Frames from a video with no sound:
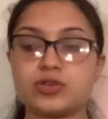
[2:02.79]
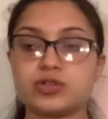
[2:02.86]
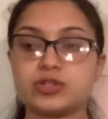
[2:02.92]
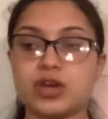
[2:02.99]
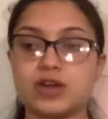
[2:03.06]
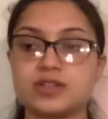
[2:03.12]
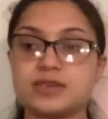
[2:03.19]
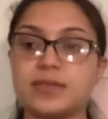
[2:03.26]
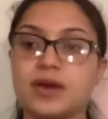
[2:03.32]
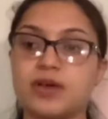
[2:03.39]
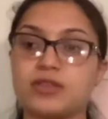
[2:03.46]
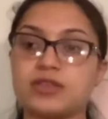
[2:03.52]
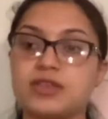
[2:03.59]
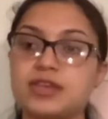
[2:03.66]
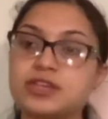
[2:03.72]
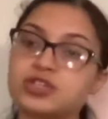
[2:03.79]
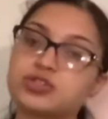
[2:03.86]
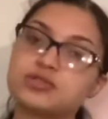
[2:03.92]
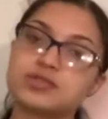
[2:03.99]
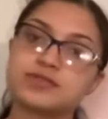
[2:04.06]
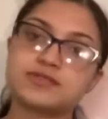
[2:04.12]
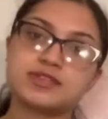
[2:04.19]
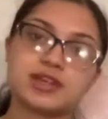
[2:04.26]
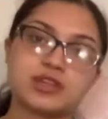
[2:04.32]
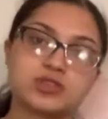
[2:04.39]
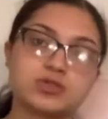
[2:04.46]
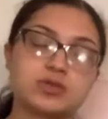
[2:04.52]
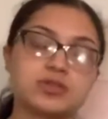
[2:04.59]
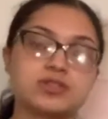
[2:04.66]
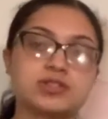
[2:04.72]
talked about the issues of
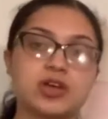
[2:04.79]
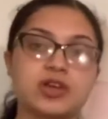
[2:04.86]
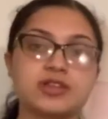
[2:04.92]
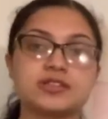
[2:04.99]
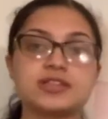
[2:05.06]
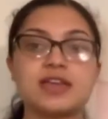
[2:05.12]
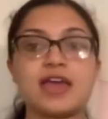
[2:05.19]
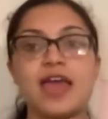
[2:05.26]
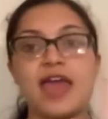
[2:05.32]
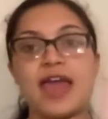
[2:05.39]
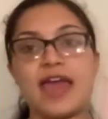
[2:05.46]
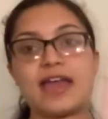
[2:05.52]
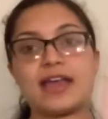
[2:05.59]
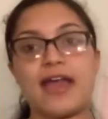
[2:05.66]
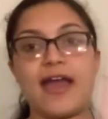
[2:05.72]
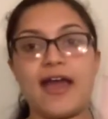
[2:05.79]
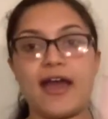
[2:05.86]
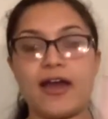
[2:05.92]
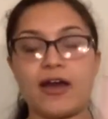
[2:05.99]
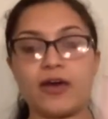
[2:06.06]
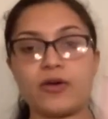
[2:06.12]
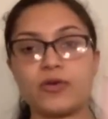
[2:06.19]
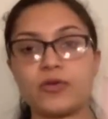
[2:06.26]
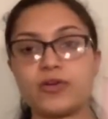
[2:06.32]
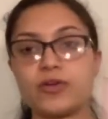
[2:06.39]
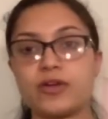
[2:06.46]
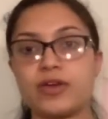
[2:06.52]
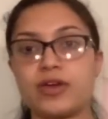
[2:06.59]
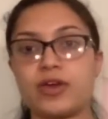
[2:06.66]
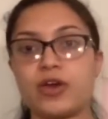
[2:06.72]
sexual assault and how
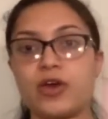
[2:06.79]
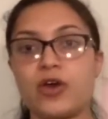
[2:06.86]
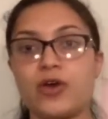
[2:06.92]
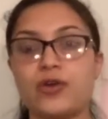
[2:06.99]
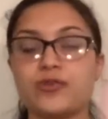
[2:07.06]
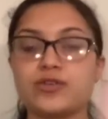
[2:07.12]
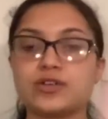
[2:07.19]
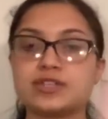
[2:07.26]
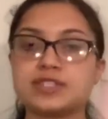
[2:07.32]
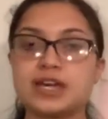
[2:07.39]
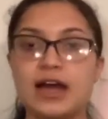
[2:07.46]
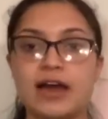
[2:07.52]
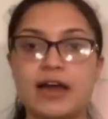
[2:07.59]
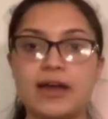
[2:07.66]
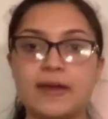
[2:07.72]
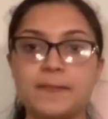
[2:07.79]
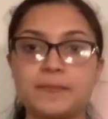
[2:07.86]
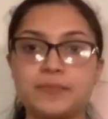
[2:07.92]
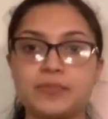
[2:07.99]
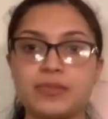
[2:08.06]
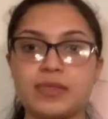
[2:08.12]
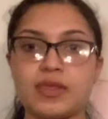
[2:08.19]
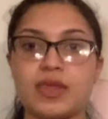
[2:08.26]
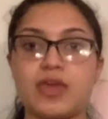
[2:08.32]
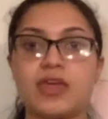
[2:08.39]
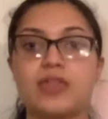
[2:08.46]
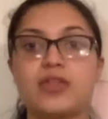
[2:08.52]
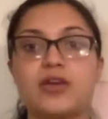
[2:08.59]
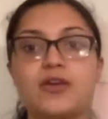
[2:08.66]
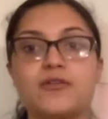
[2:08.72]
over time
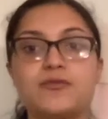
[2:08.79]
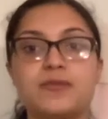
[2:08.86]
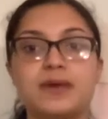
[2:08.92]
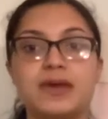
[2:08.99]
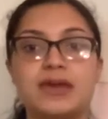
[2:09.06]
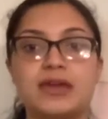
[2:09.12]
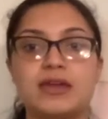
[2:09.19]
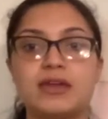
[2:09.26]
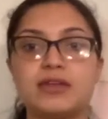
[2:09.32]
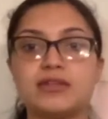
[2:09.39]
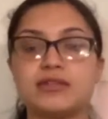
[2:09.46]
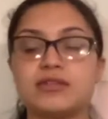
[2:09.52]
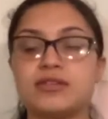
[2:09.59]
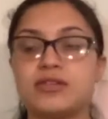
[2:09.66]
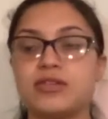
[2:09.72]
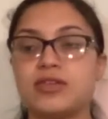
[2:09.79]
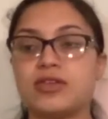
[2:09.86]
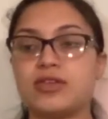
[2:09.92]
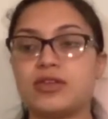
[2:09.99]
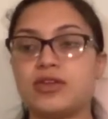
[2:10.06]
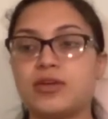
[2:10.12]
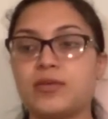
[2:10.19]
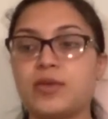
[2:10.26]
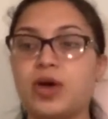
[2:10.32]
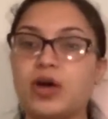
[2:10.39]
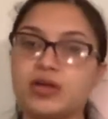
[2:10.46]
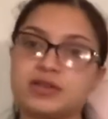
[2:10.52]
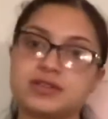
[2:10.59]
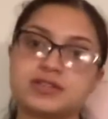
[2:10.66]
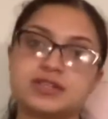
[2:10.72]
there have been
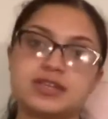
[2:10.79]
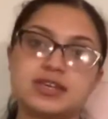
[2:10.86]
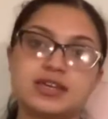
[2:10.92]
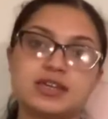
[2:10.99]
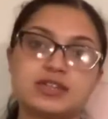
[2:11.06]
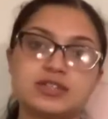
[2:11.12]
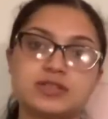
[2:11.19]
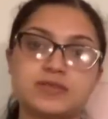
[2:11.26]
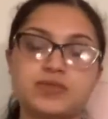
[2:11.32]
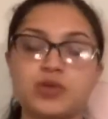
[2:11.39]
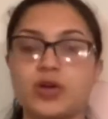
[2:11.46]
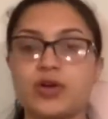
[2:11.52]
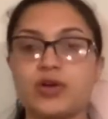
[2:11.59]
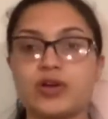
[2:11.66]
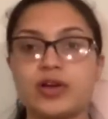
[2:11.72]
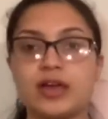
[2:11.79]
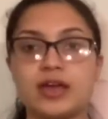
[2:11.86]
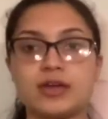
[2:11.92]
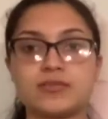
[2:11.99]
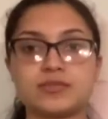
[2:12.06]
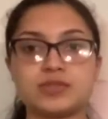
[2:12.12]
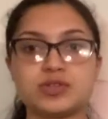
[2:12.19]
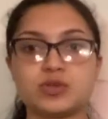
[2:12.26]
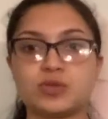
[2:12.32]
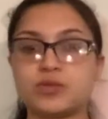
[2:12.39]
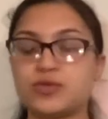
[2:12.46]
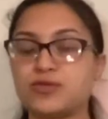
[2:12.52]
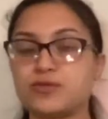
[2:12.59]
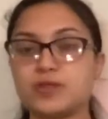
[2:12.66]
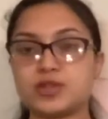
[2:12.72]
policies, programs, or
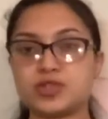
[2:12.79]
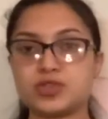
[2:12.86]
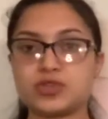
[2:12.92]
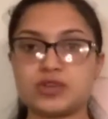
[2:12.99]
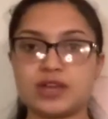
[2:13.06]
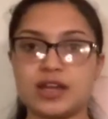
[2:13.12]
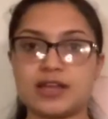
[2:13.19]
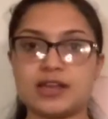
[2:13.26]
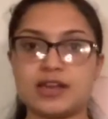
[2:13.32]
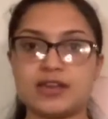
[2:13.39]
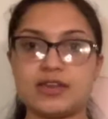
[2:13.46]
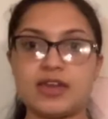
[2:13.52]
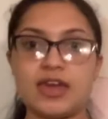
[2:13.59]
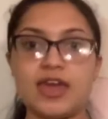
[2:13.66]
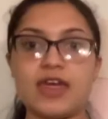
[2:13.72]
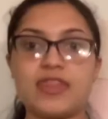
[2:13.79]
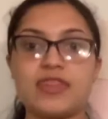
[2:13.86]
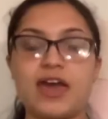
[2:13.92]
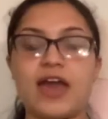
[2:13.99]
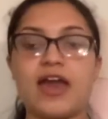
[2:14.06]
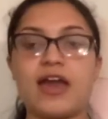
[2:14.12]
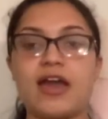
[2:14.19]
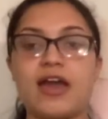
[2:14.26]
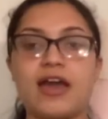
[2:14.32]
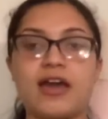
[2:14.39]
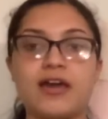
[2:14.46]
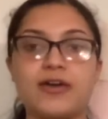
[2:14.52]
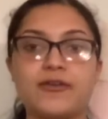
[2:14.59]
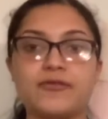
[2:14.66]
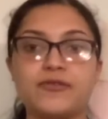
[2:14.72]
movements created that
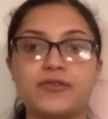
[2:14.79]
have